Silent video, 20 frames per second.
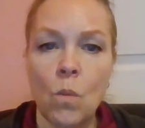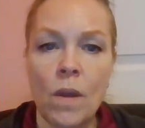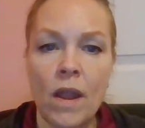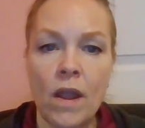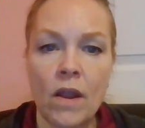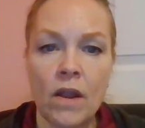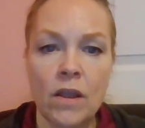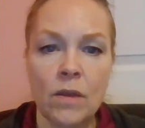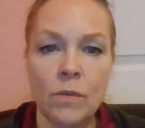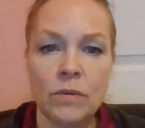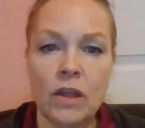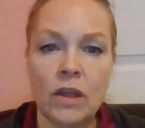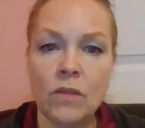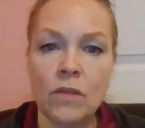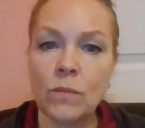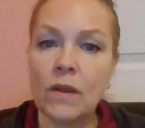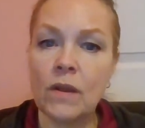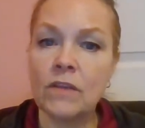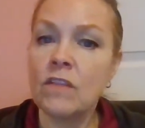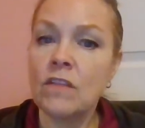where it would
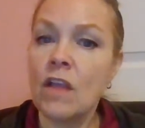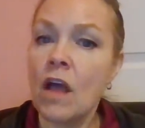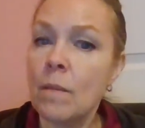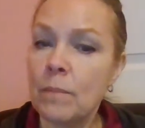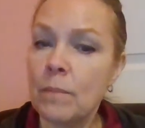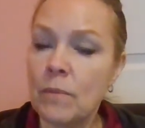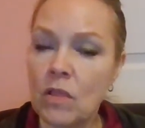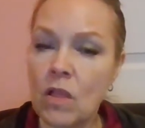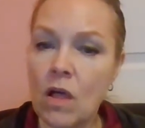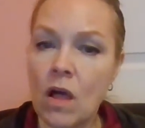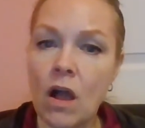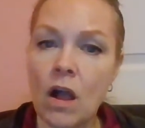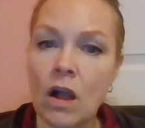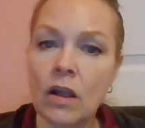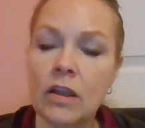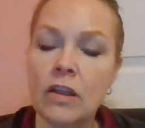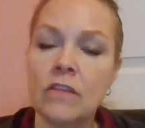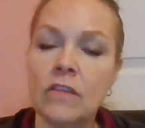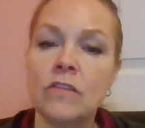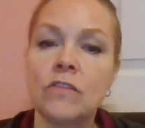otherwise not
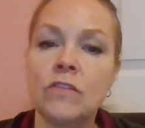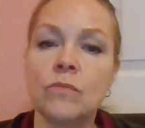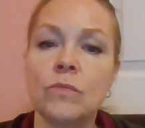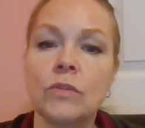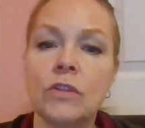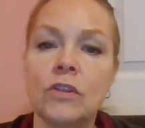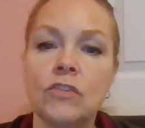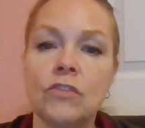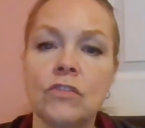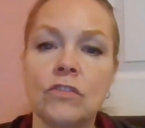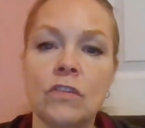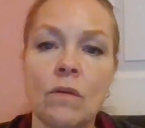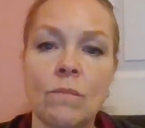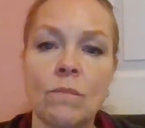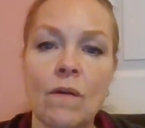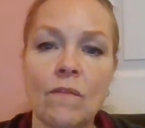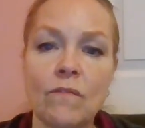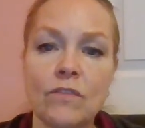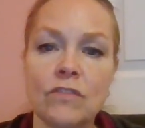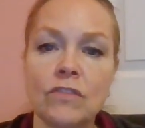belong in these religious
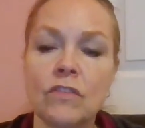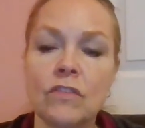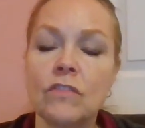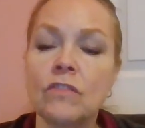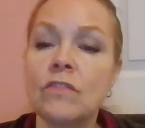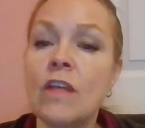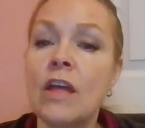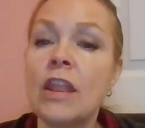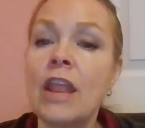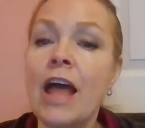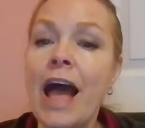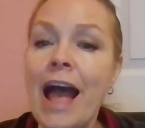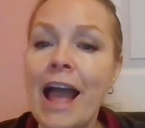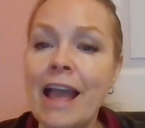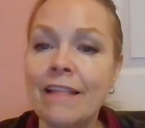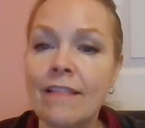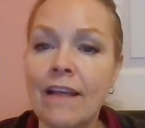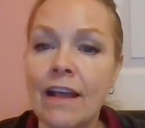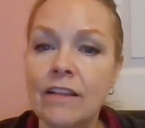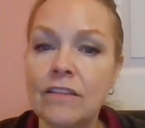references, then
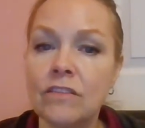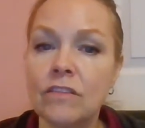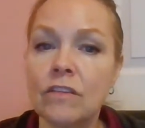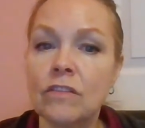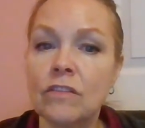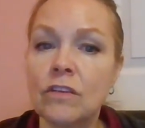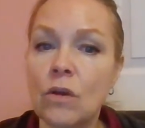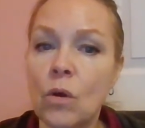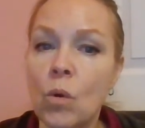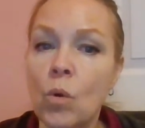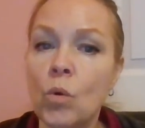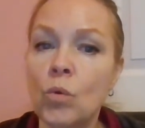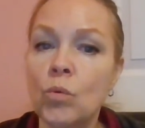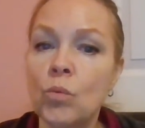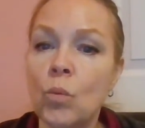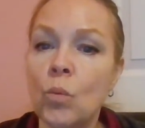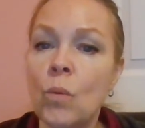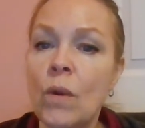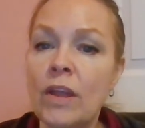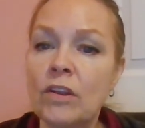highlights the old
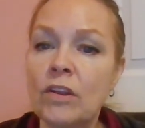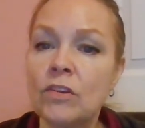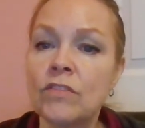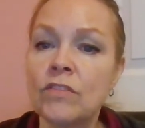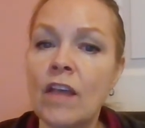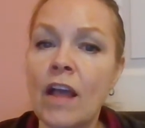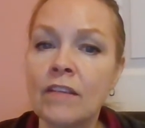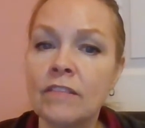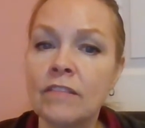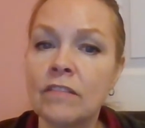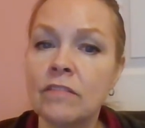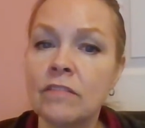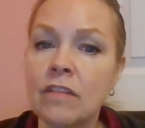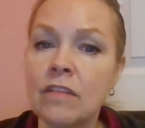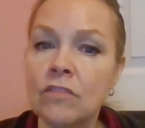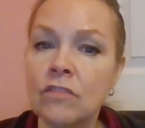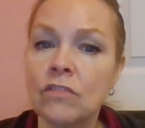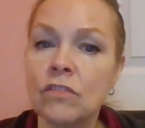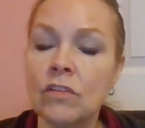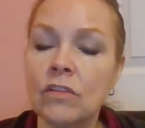waiter's
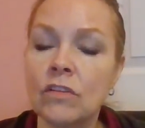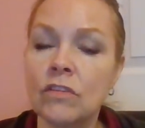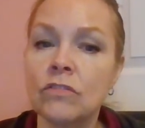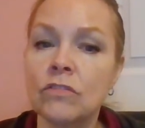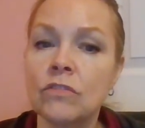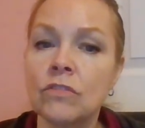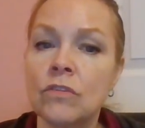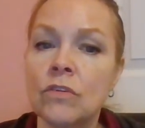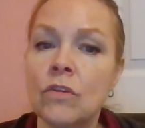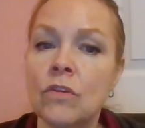existentialist